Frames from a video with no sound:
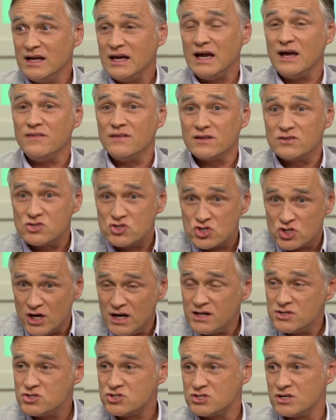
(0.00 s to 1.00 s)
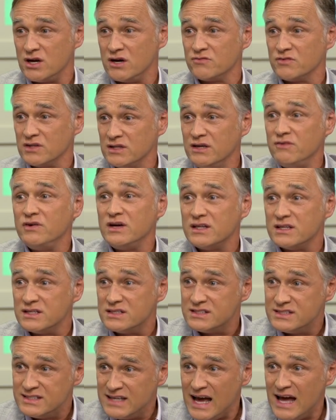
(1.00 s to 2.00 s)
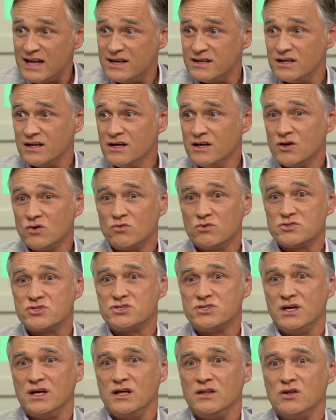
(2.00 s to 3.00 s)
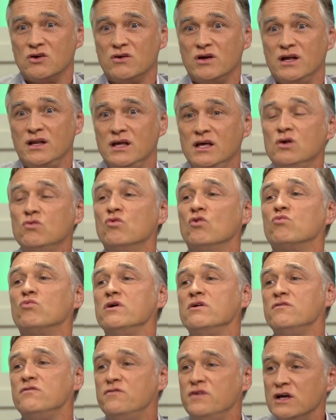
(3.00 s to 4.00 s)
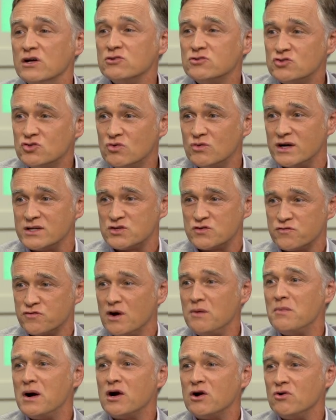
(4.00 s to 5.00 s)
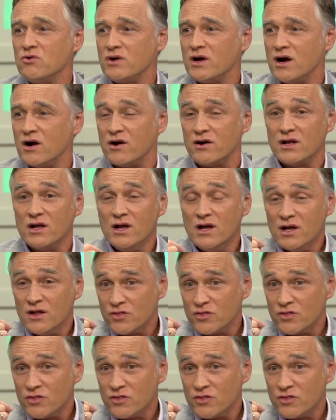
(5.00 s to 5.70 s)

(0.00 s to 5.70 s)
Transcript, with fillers: And the judge of the living and the dead will stand there and he will reveal to us from our own heart